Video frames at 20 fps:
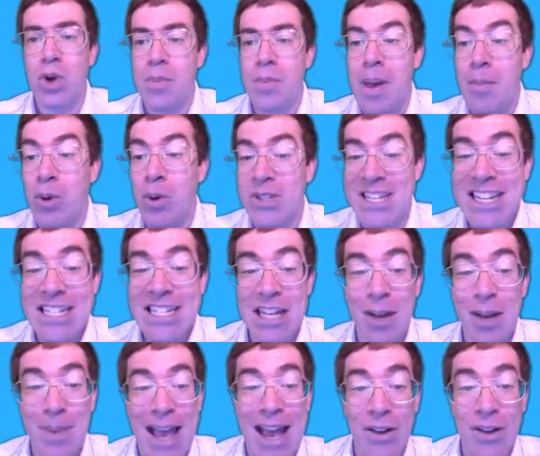bit more detail
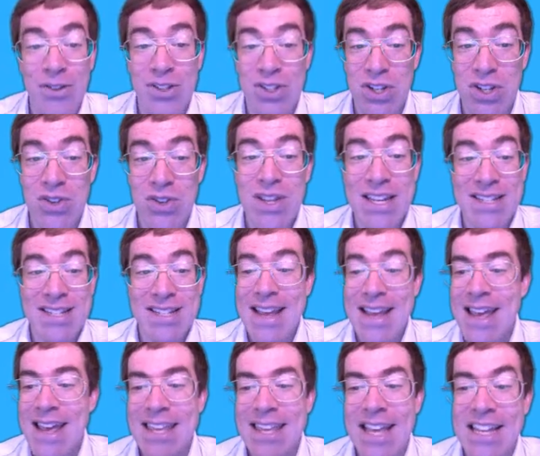about how to do this,
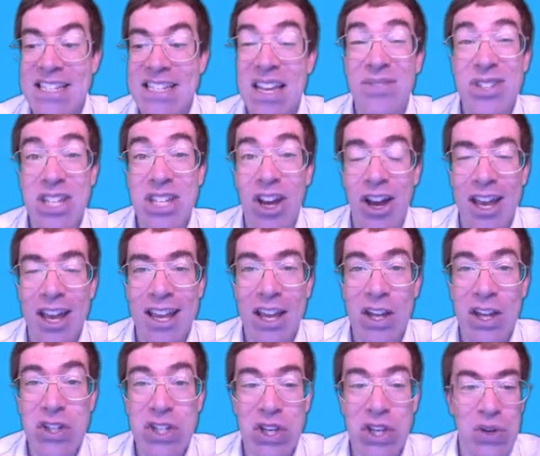get yourself a Sky Echo
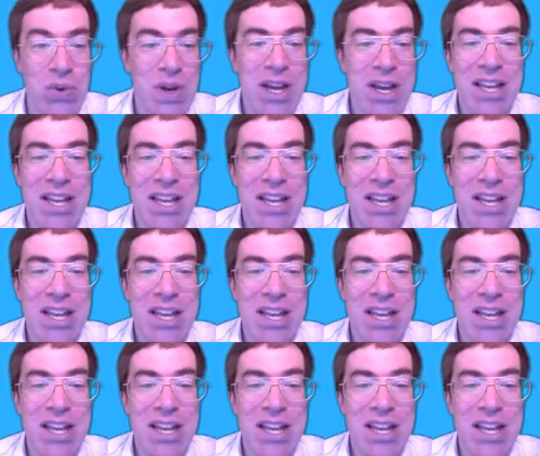2.